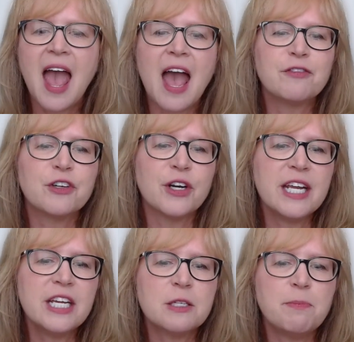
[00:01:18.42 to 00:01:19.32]
After
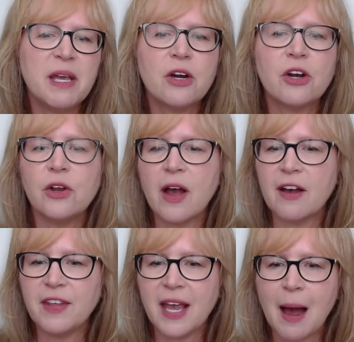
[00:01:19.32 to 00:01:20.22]
each speaker, you
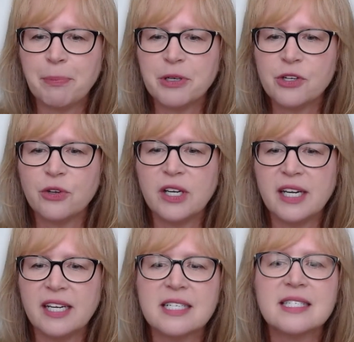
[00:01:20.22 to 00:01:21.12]
have the
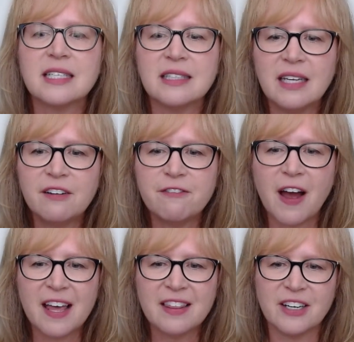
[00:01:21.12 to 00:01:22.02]
opportunity to
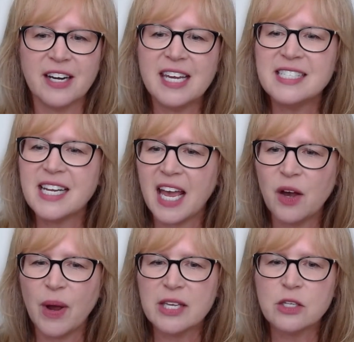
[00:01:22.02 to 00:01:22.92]
solidify their key
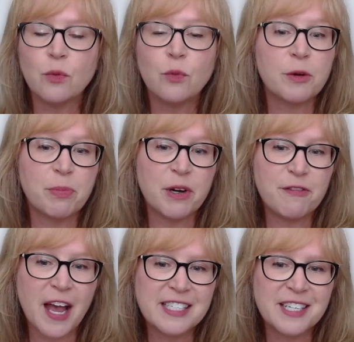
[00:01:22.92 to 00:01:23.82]
takeaways with a
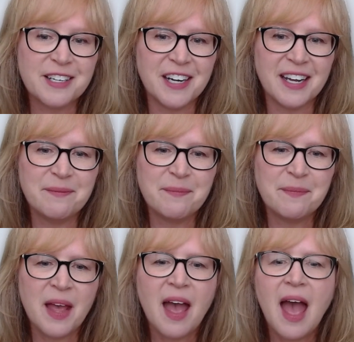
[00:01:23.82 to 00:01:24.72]
brief activity.
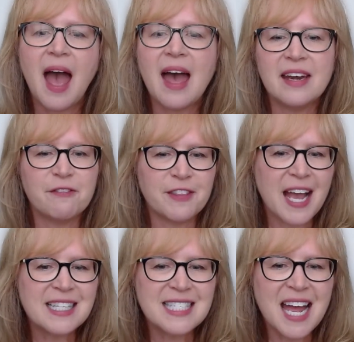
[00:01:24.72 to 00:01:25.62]
And if
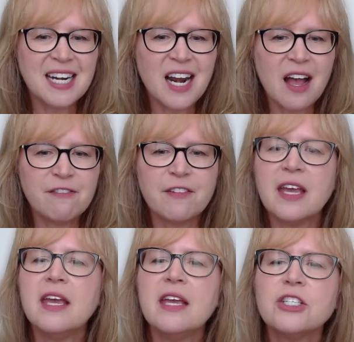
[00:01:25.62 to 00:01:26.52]
that's not enough,
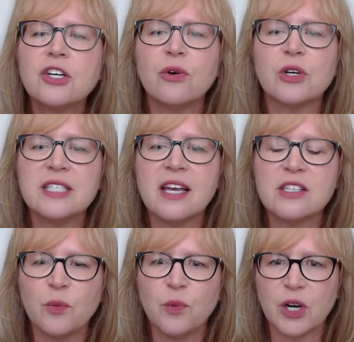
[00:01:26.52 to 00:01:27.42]
each course
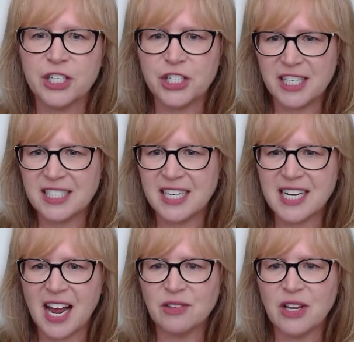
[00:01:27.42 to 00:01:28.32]
has a worksheet to
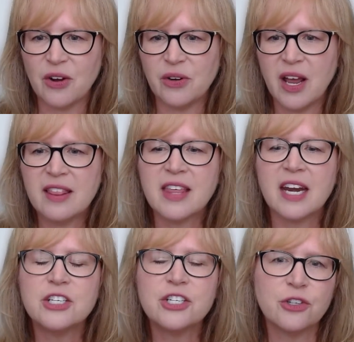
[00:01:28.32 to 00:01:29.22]
download
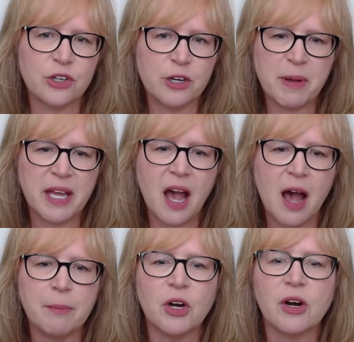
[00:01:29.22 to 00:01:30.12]
that is sure to
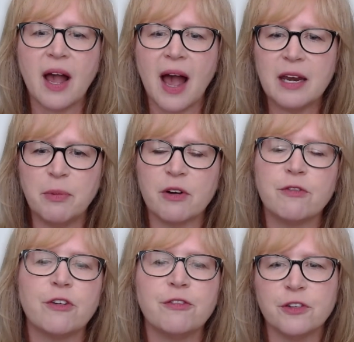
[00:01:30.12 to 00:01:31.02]
become your
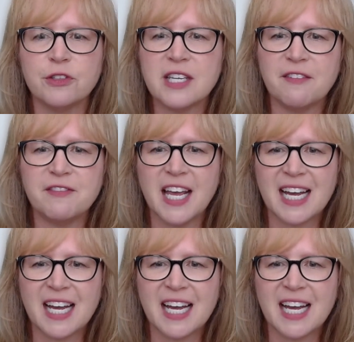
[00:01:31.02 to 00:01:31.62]
guidebook for food safety